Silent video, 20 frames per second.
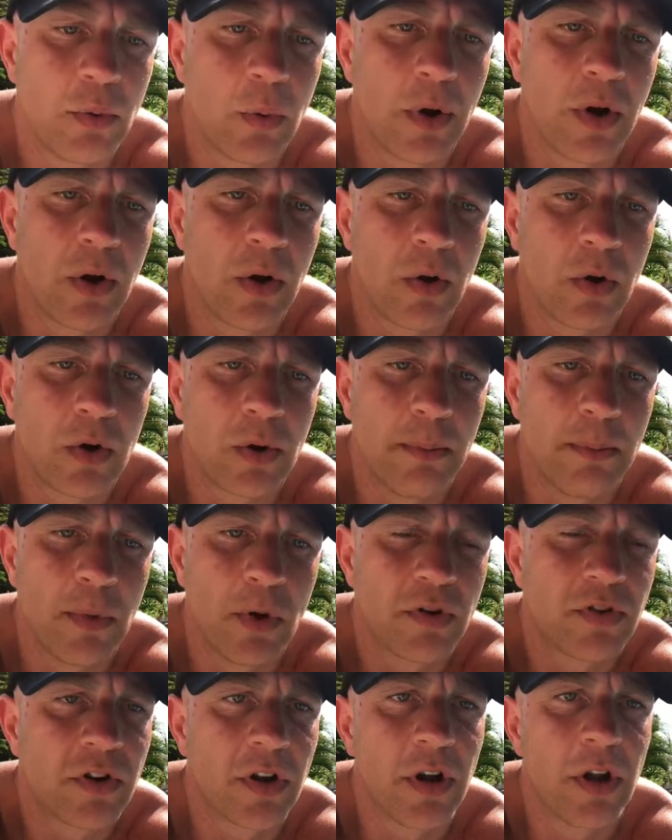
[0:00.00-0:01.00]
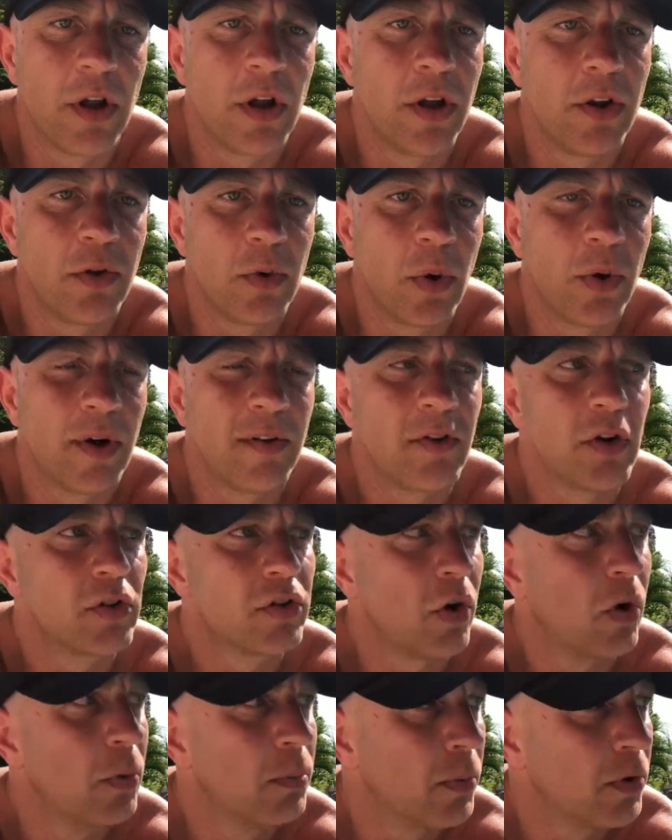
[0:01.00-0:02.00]
you want to look muscular? Do you want to have a
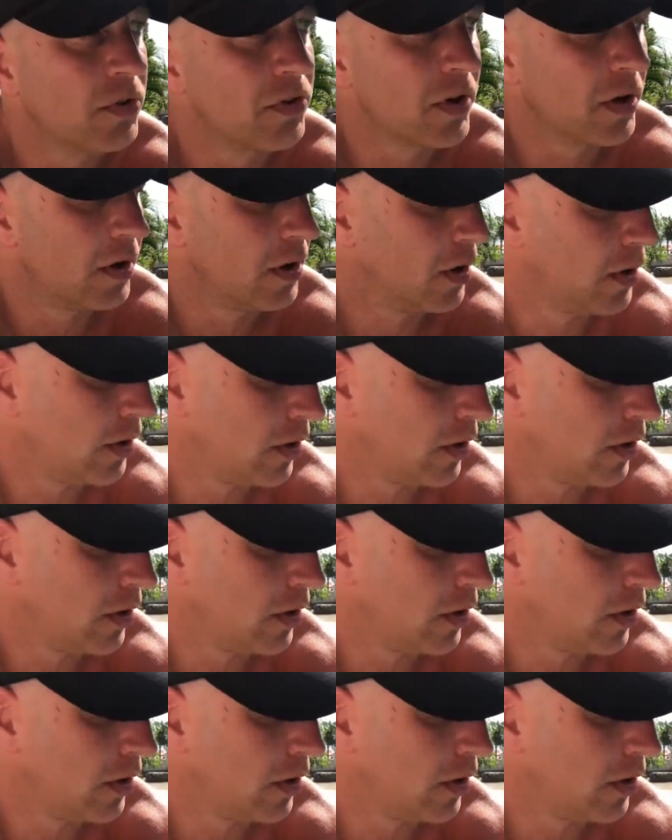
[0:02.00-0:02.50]
toned muscular